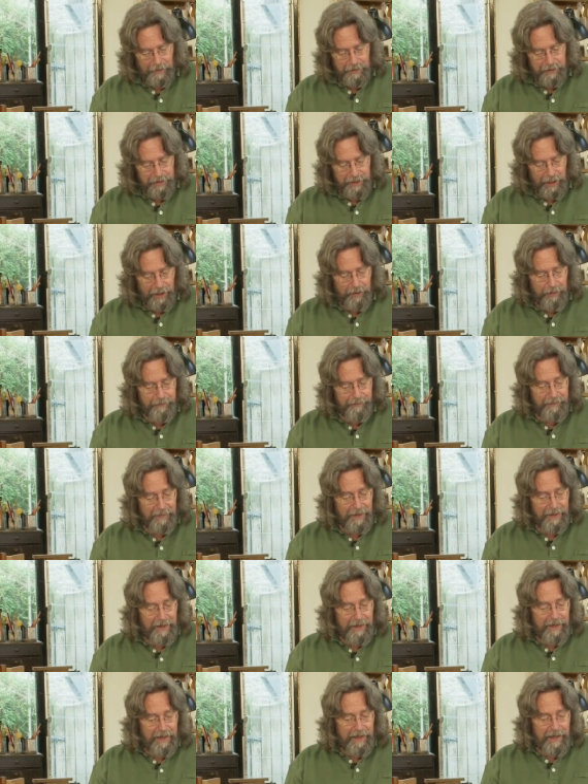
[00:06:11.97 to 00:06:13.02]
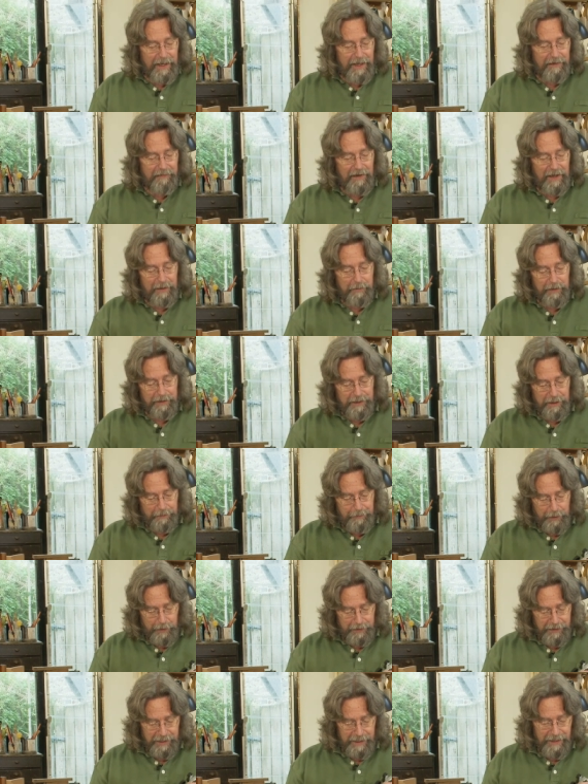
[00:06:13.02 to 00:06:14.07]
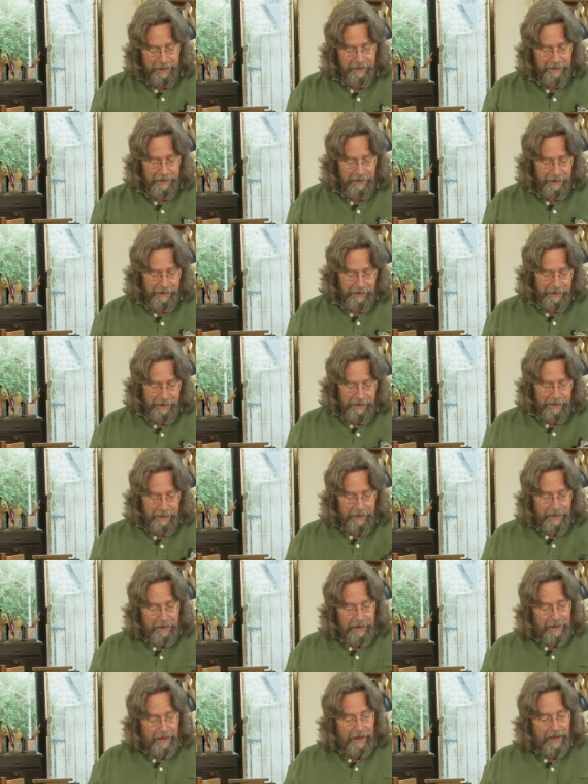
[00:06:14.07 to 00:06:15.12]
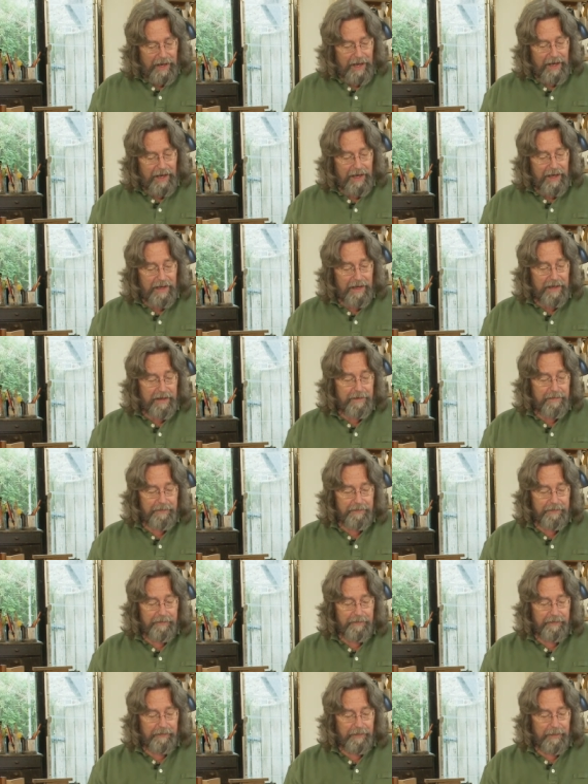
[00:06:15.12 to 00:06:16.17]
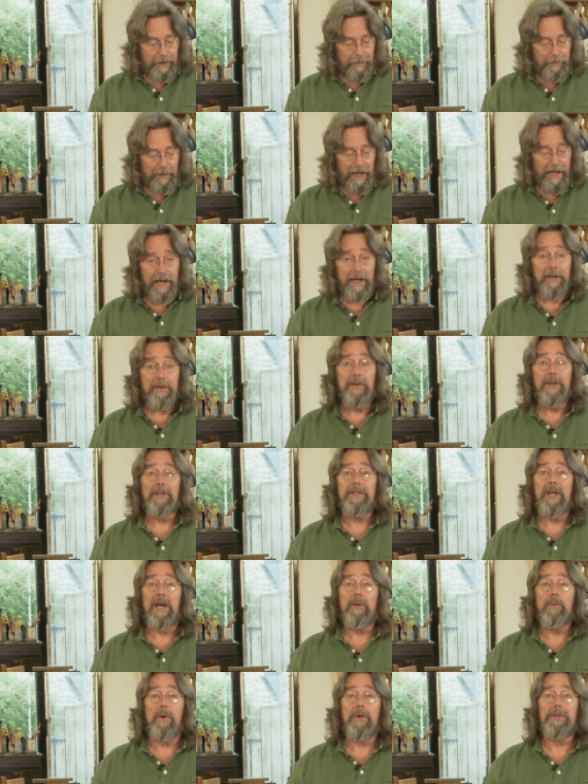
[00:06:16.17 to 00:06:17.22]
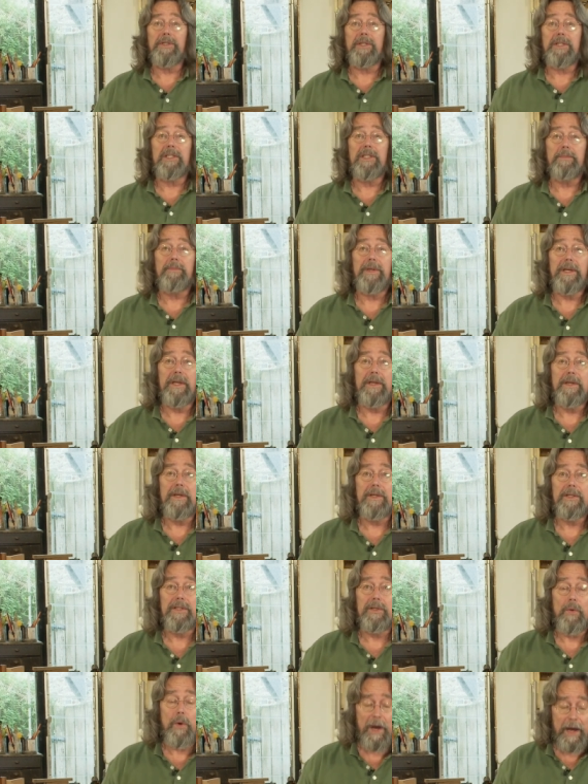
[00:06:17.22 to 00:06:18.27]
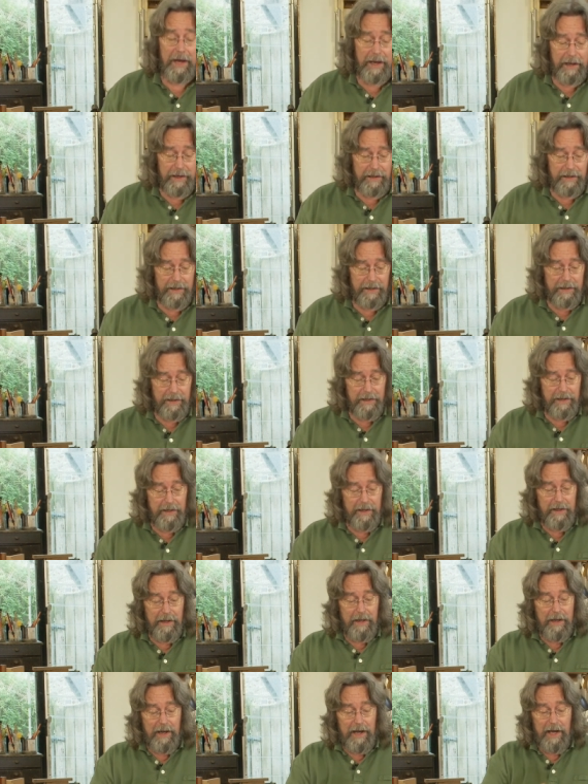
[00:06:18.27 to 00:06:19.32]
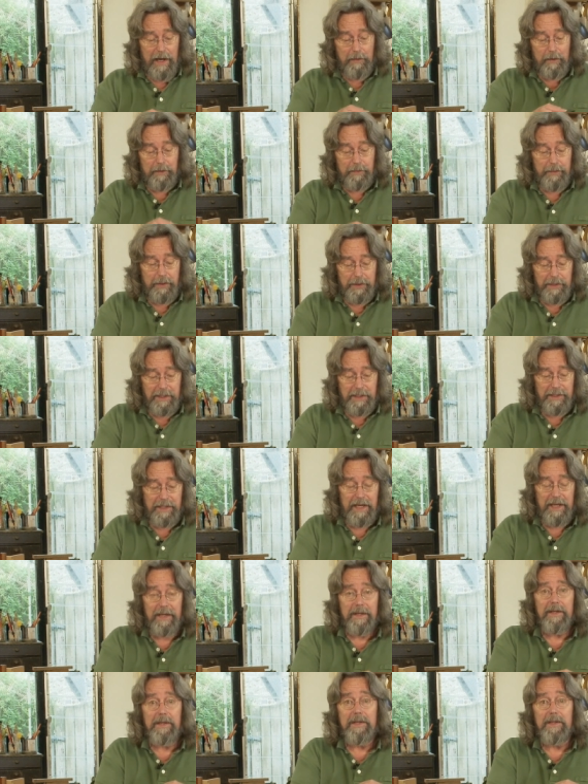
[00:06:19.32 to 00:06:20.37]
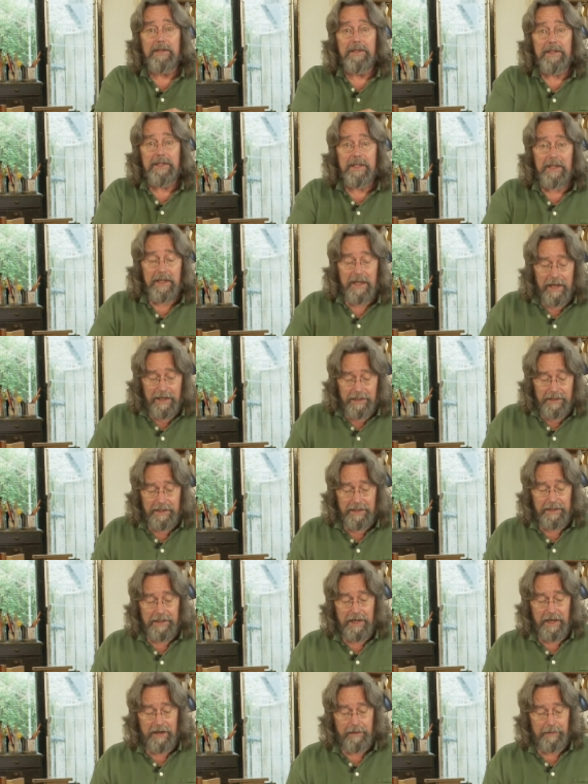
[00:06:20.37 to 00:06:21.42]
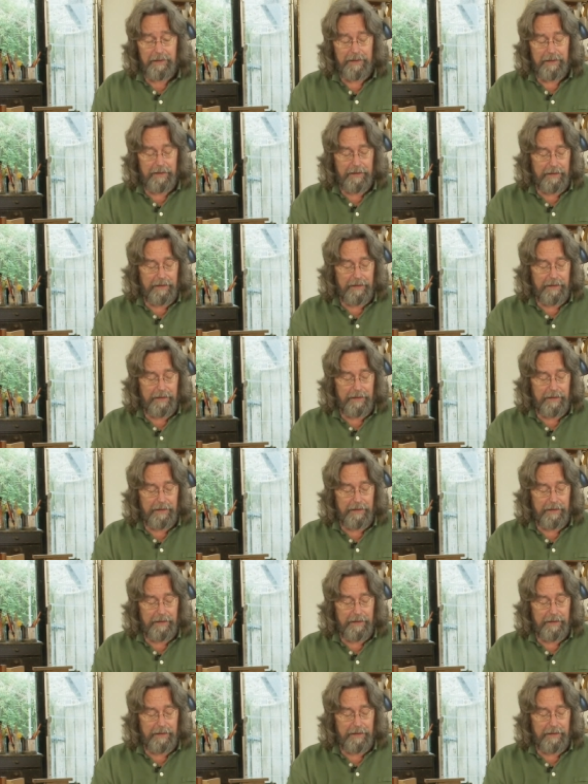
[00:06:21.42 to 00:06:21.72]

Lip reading: So if I were to put in a blade that I wanted to be square, I would put it in and slide it up